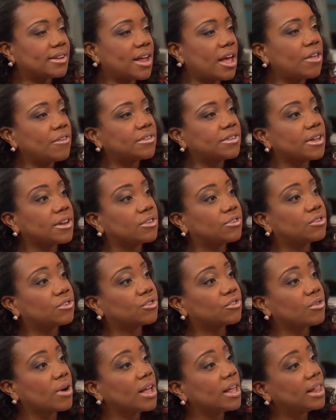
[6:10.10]
to now all of a sudden
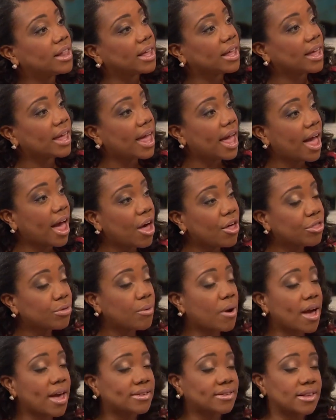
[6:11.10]
struggling health
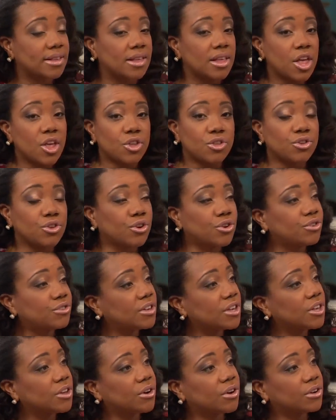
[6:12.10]
wise and
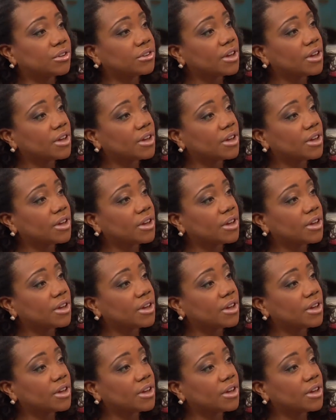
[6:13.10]
nursing your